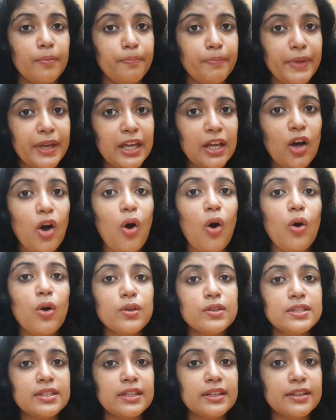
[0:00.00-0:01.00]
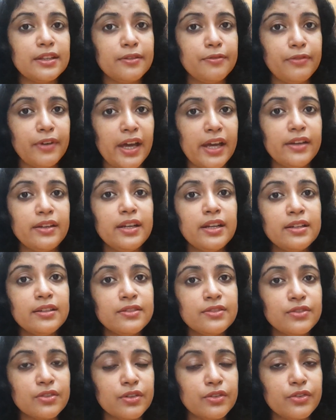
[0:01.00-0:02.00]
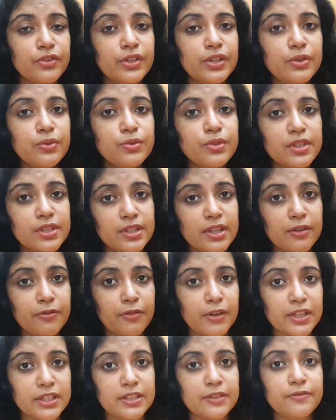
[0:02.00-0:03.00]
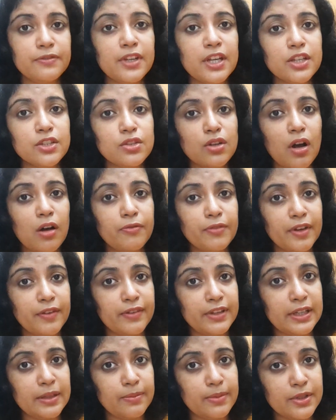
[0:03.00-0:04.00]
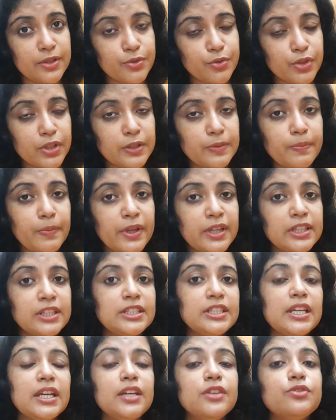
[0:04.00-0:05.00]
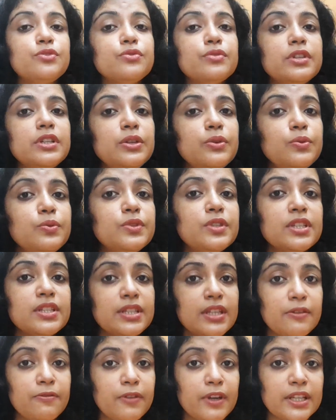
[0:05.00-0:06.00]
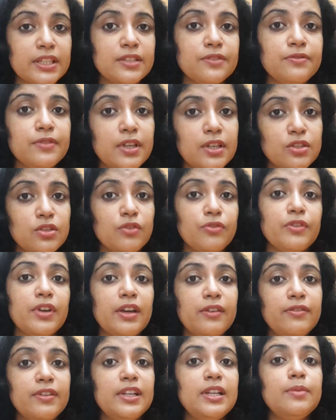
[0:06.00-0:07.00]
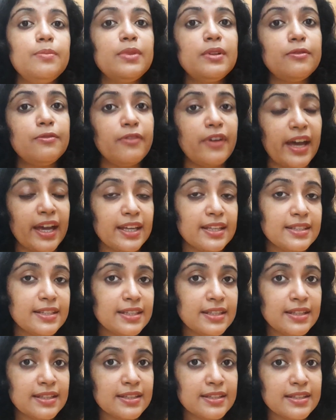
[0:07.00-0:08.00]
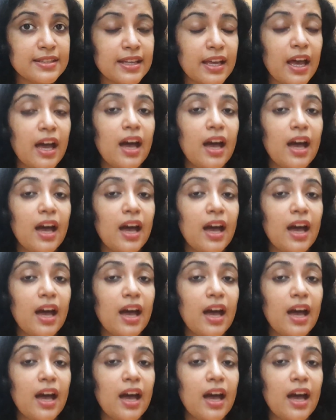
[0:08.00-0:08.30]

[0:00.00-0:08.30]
because the variance reduces the effectiveness of available treatment, it reduces the effectiveness of available vaccines,